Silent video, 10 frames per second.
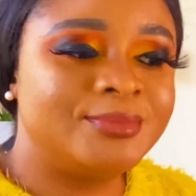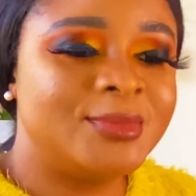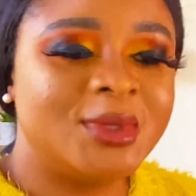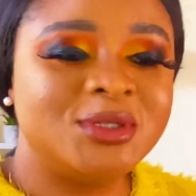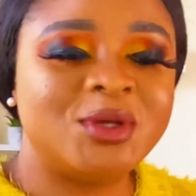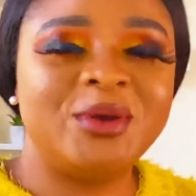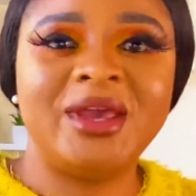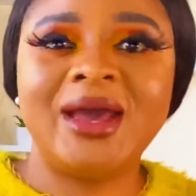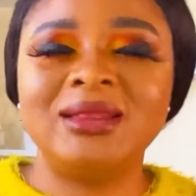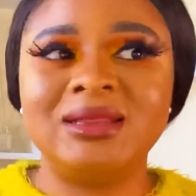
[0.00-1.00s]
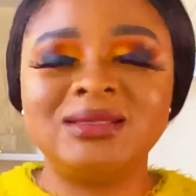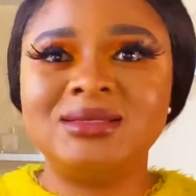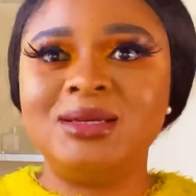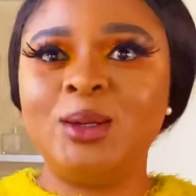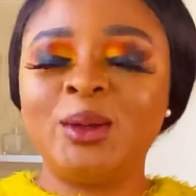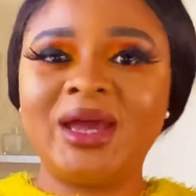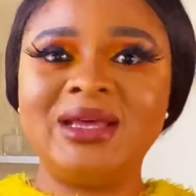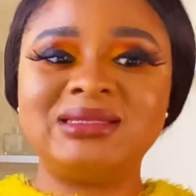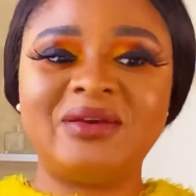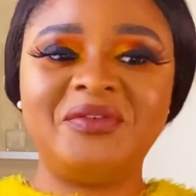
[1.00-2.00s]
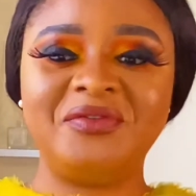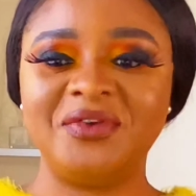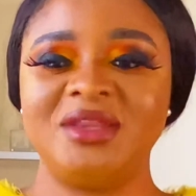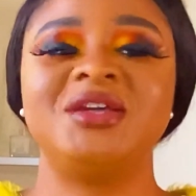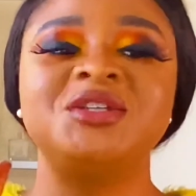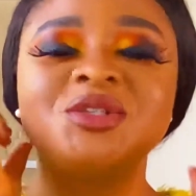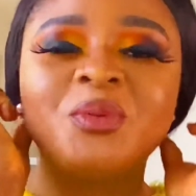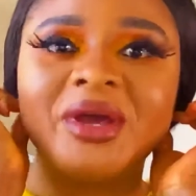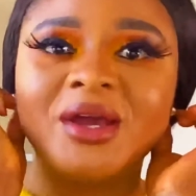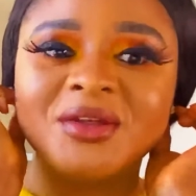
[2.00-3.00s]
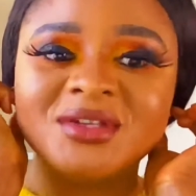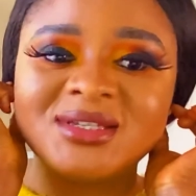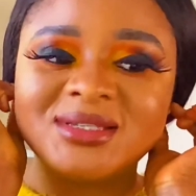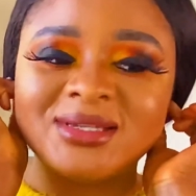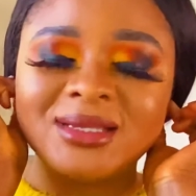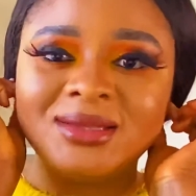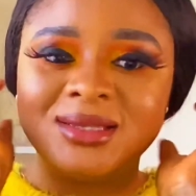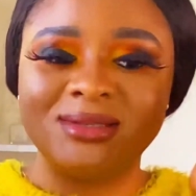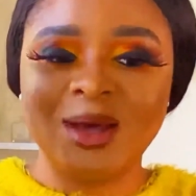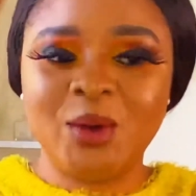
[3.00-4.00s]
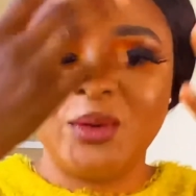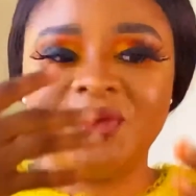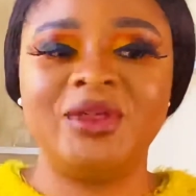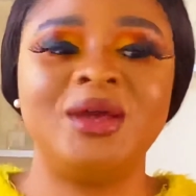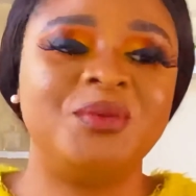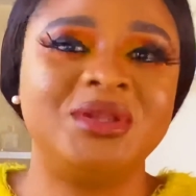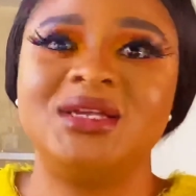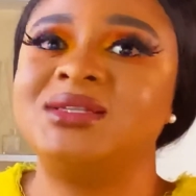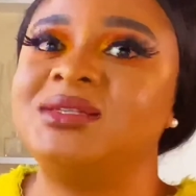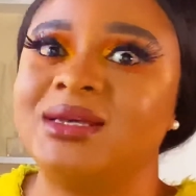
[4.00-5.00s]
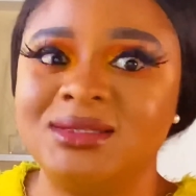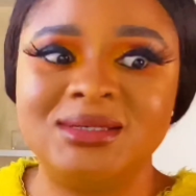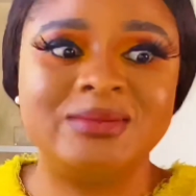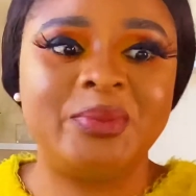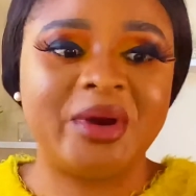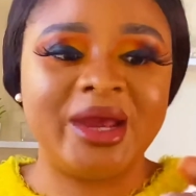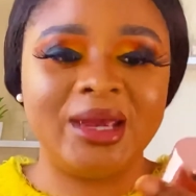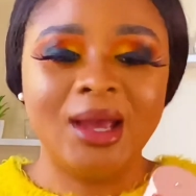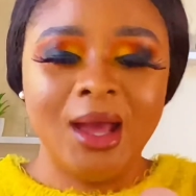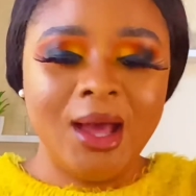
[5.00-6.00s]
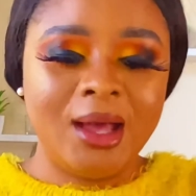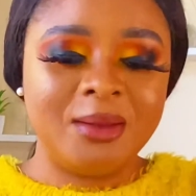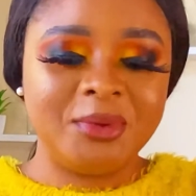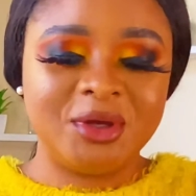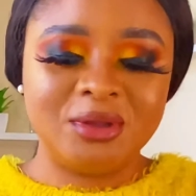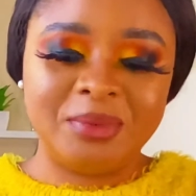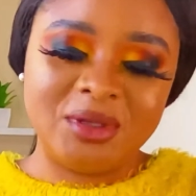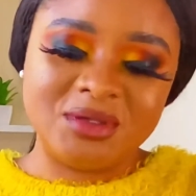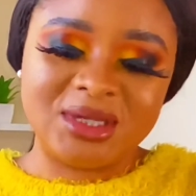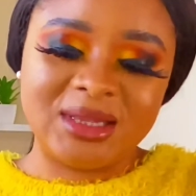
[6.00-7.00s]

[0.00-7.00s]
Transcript: So yeah, this look is finished. We're gonna set this whole thing with a setting spray. I'm gonna be using the